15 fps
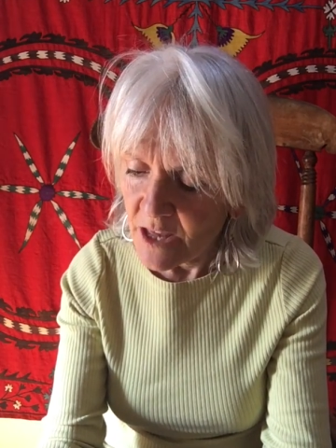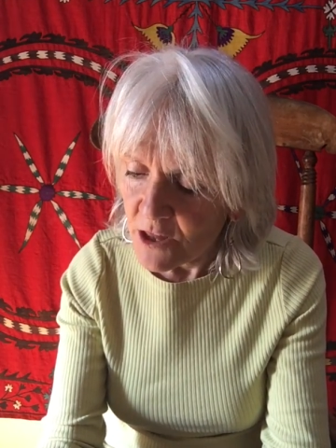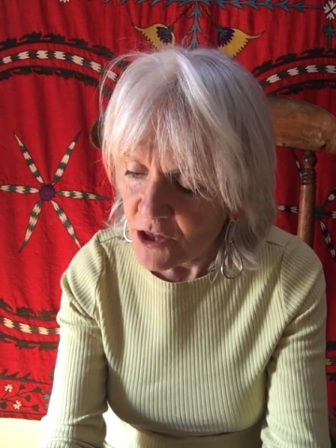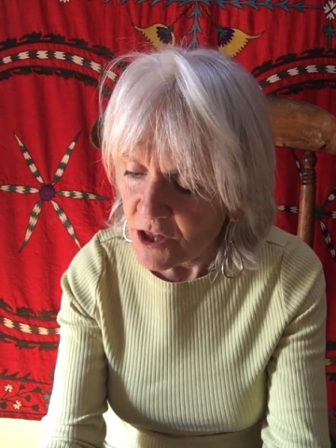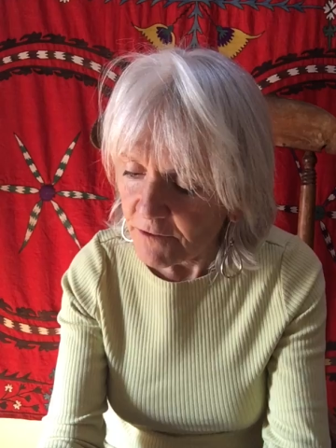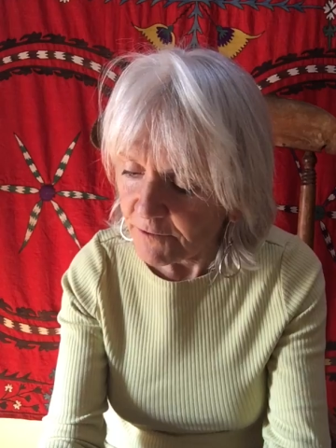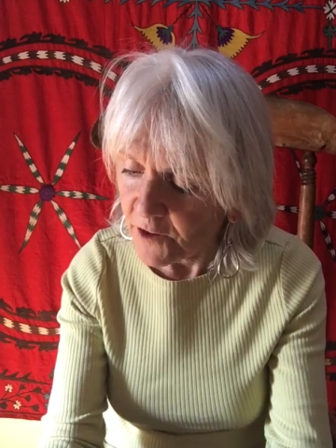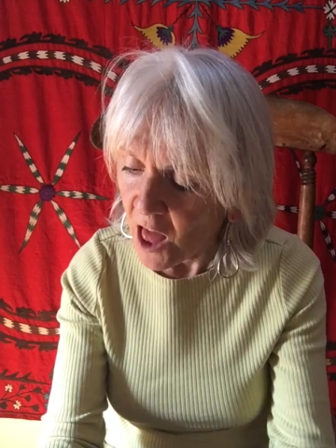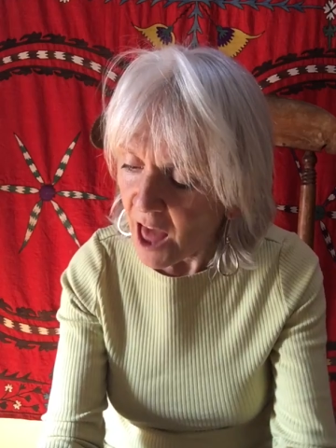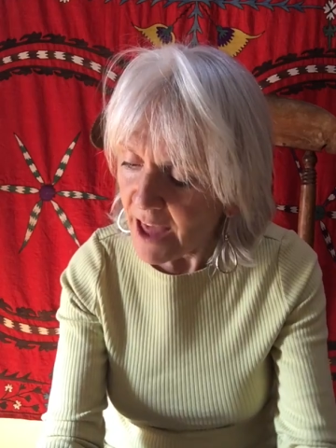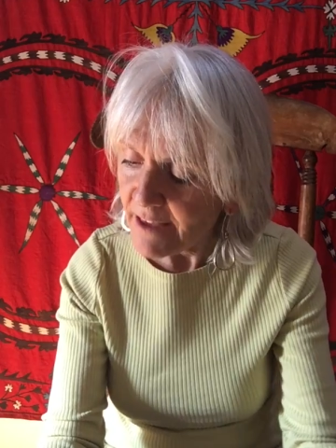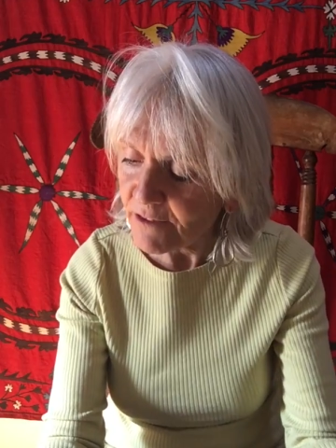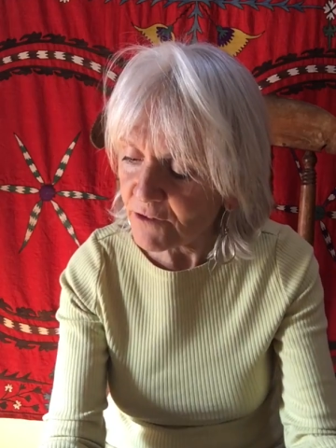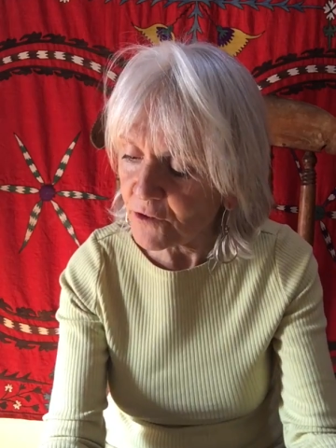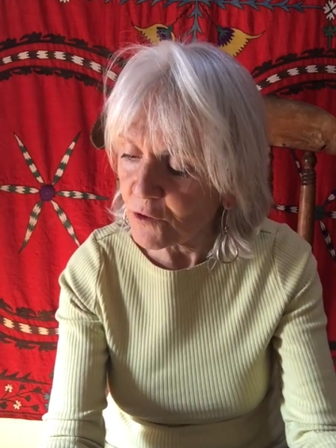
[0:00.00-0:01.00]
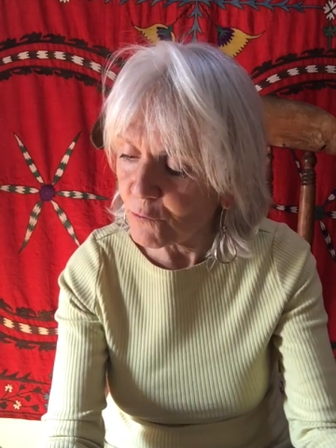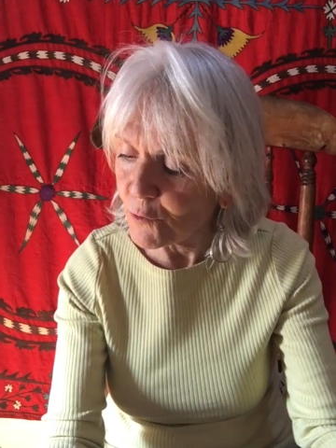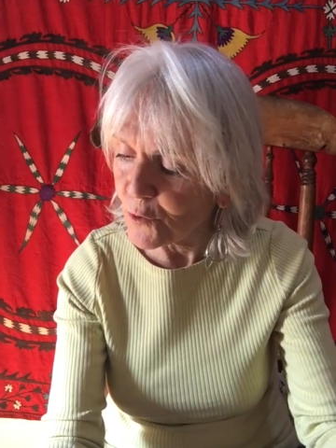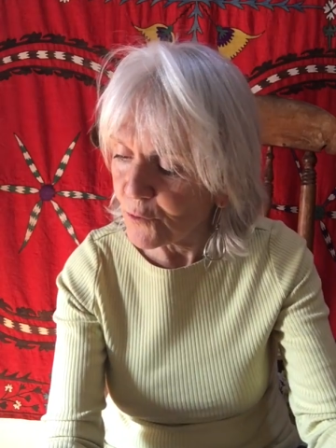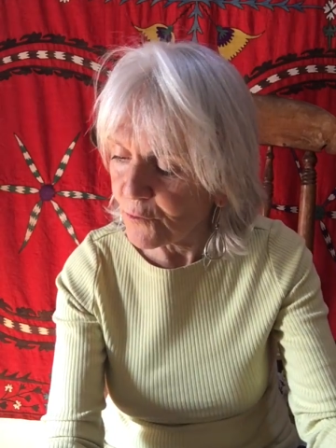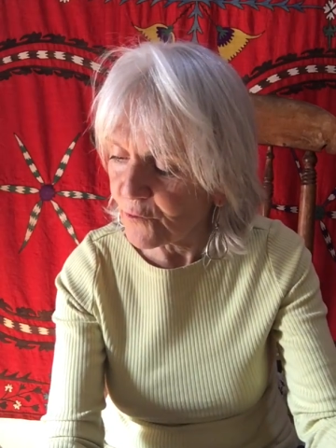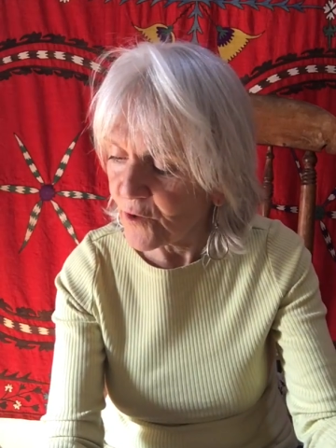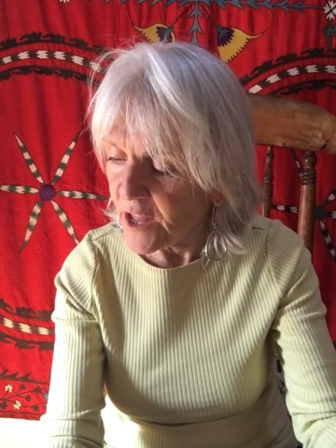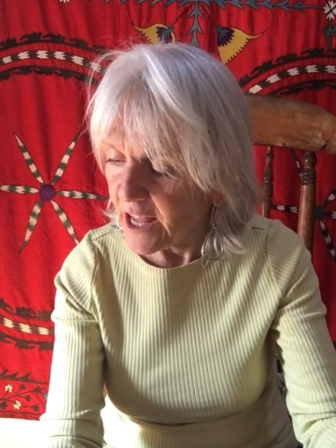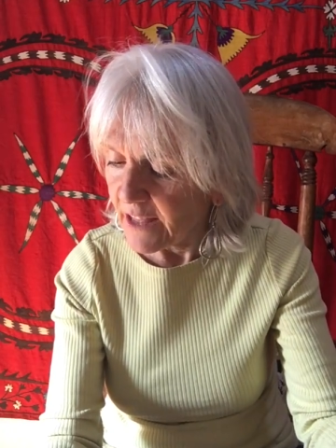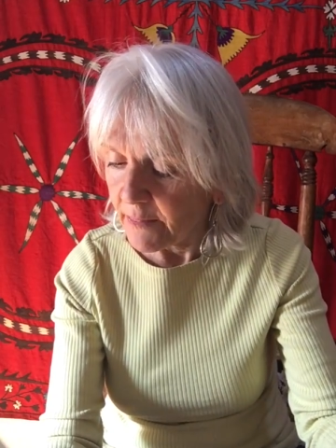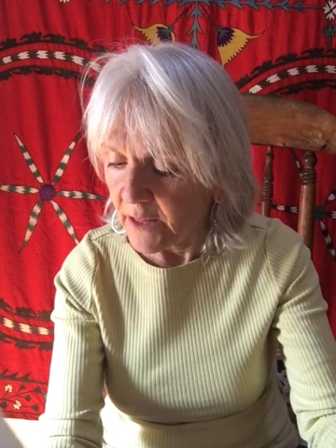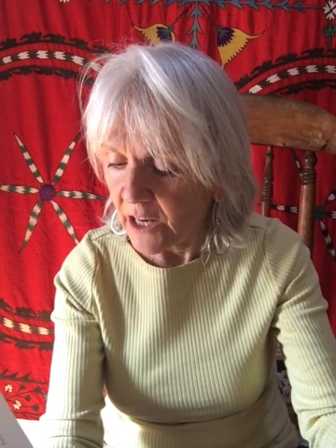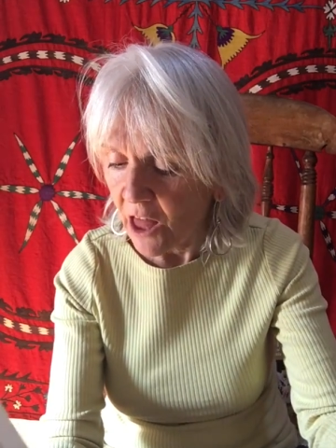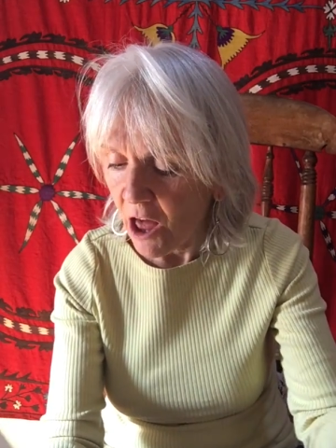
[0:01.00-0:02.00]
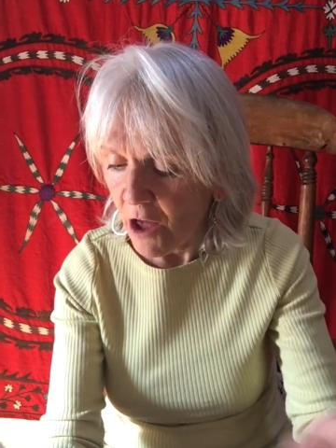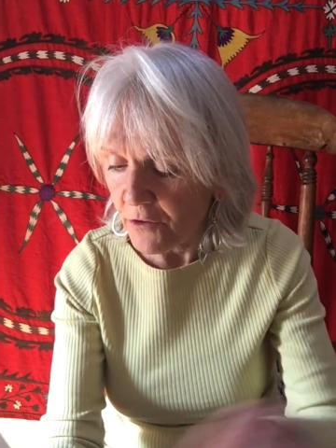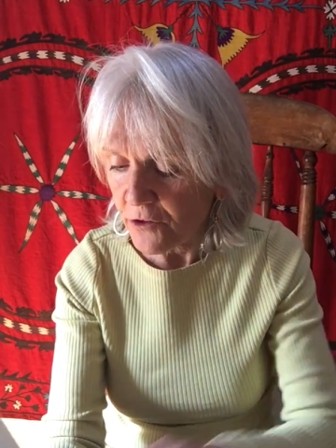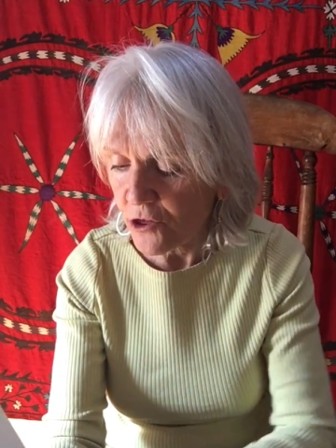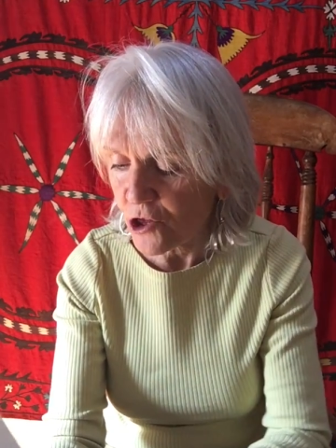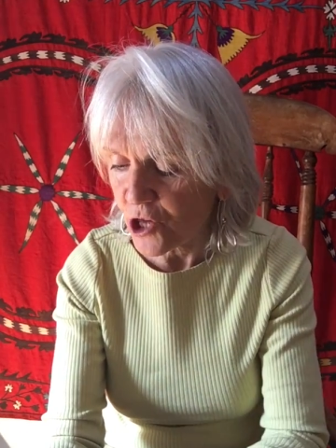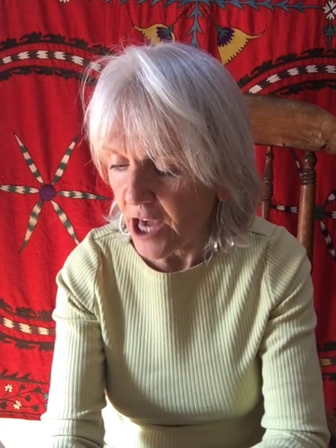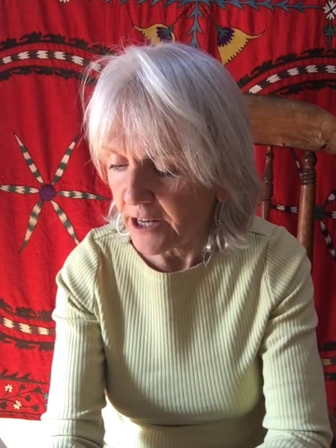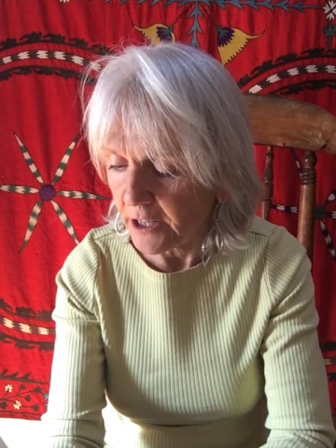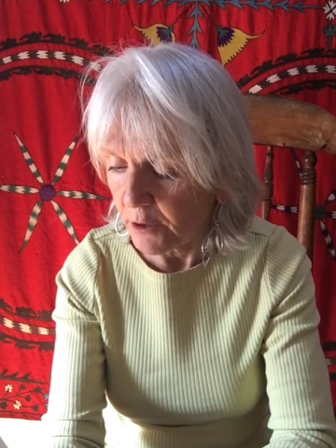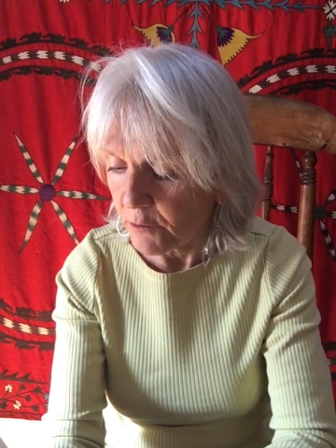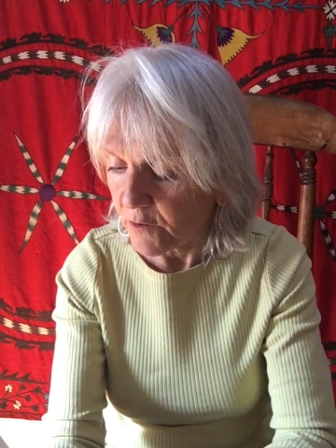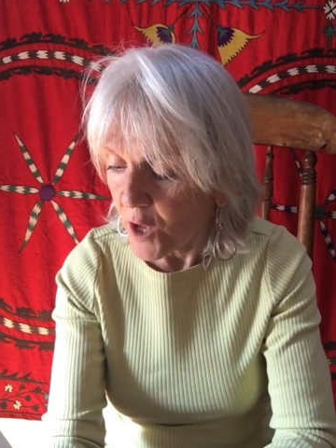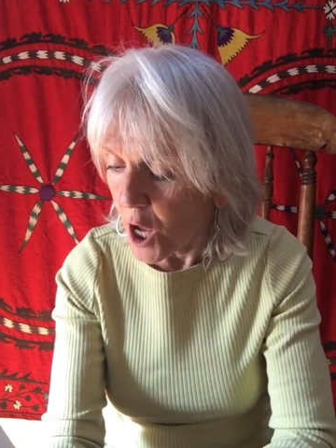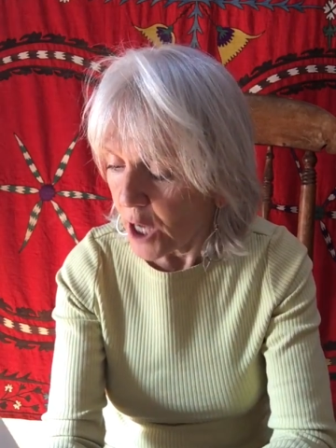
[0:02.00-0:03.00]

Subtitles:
She flies to the roof in the last shadows